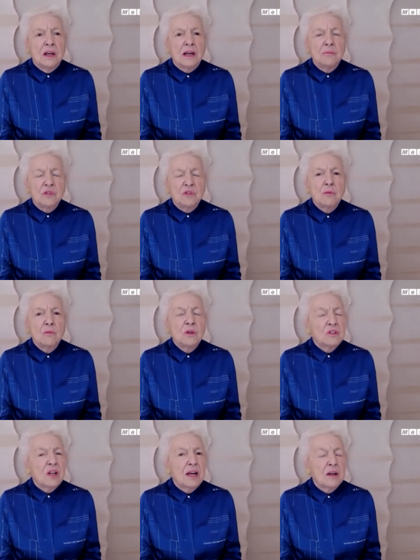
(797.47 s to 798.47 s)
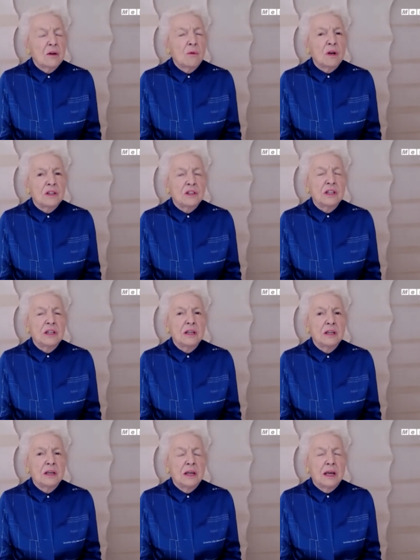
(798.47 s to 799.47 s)
Um, so it was high
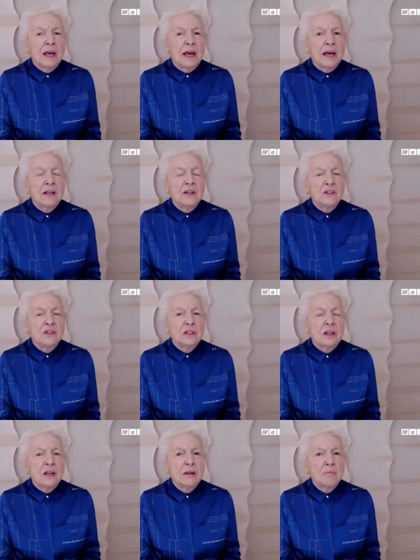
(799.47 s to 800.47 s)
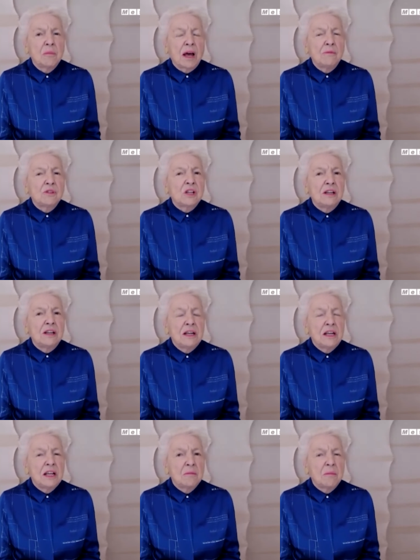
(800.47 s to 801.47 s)
quality. And um, I was
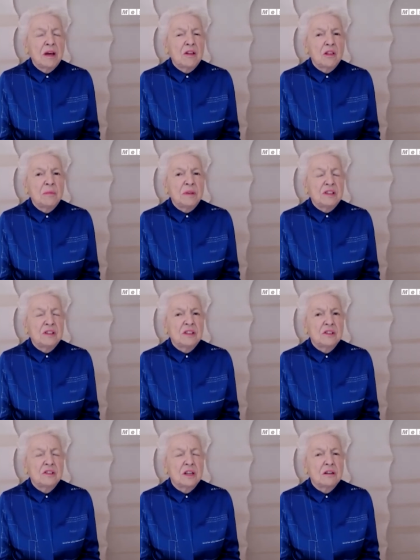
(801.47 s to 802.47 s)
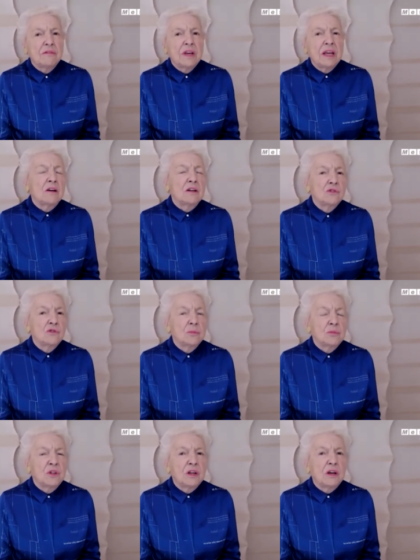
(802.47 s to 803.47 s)
learning about the business in a very
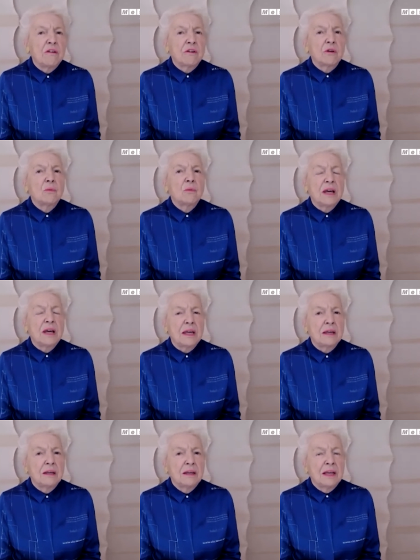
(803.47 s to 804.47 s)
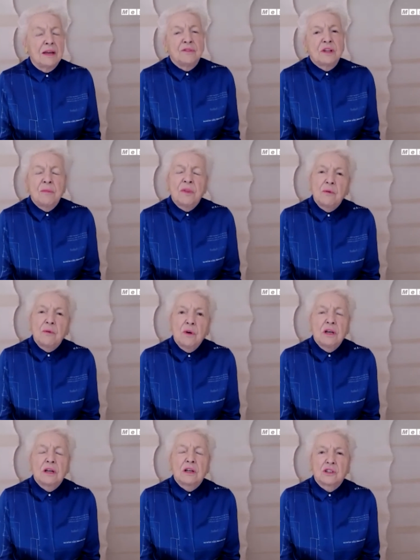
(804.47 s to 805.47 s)
entrepreneurial way. If something
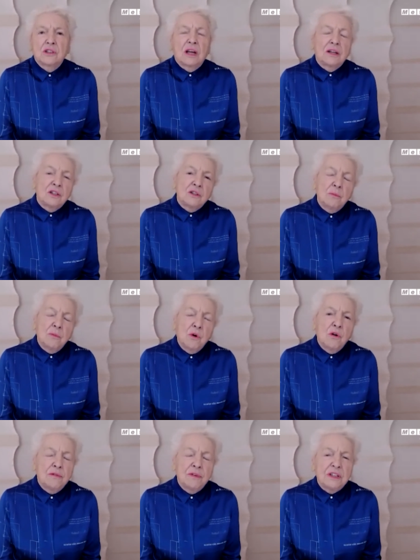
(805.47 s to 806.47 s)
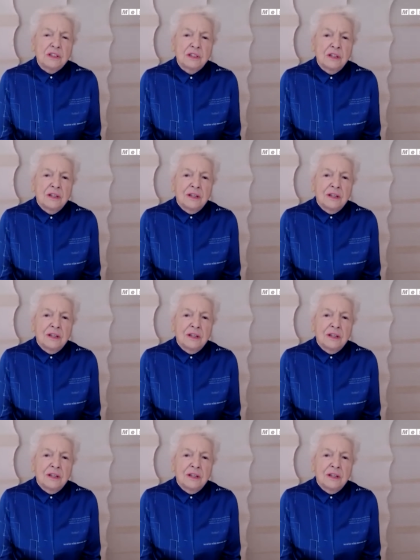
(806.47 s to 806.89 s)
worked, I'd do more of it.